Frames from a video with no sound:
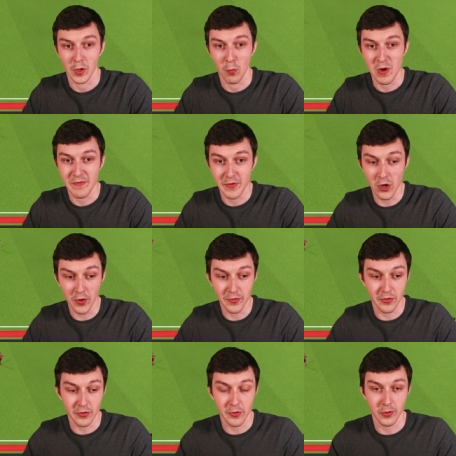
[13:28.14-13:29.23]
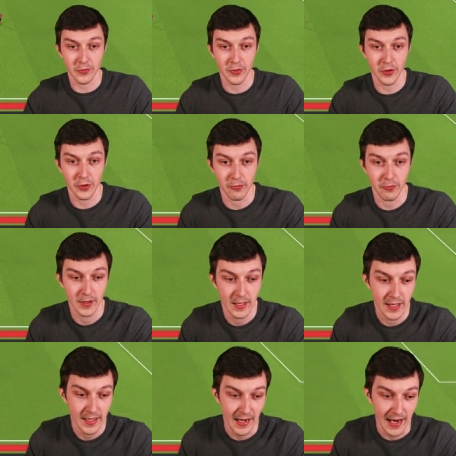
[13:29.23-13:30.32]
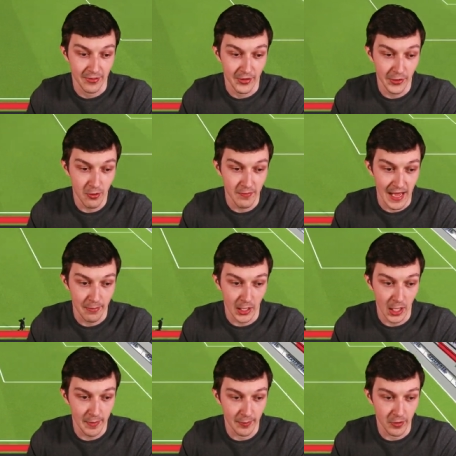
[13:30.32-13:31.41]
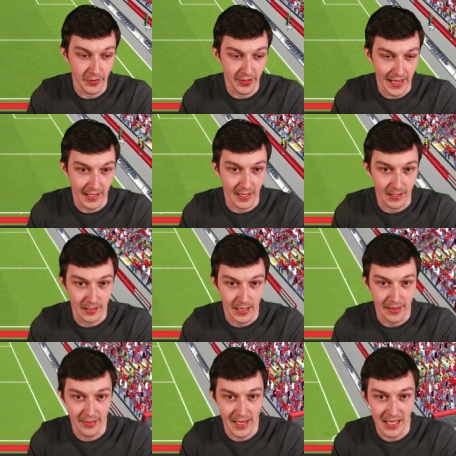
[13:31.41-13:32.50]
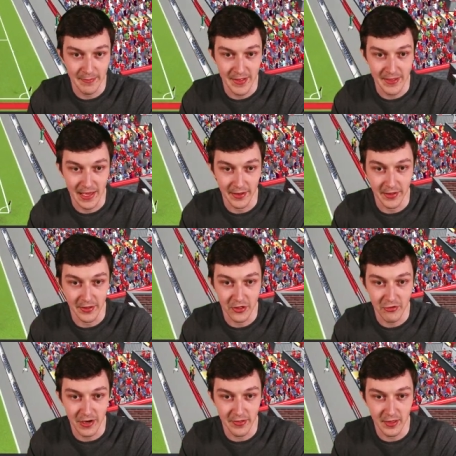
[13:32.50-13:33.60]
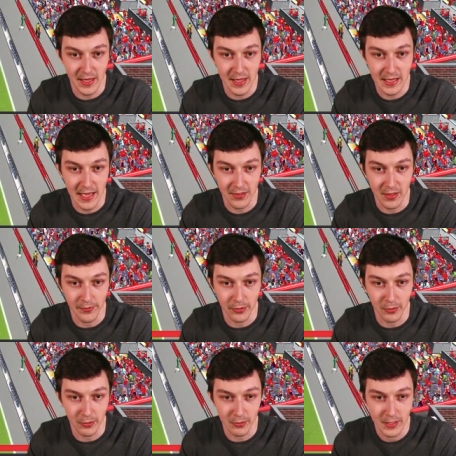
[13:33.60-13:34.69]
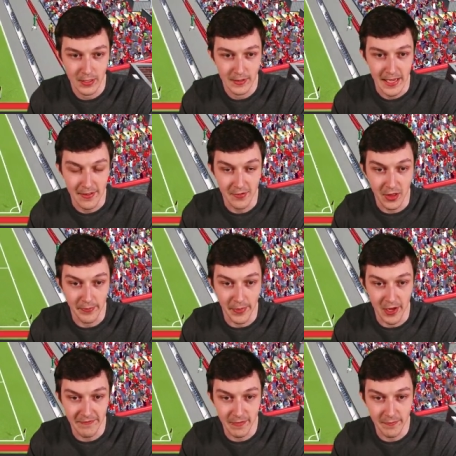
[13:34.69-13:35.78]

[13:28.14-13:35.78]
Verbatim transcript: We've got to score two. And to do that, I'm going to go a bit more attacking. Attacking mentality as Stransky gets the ball into Murphy.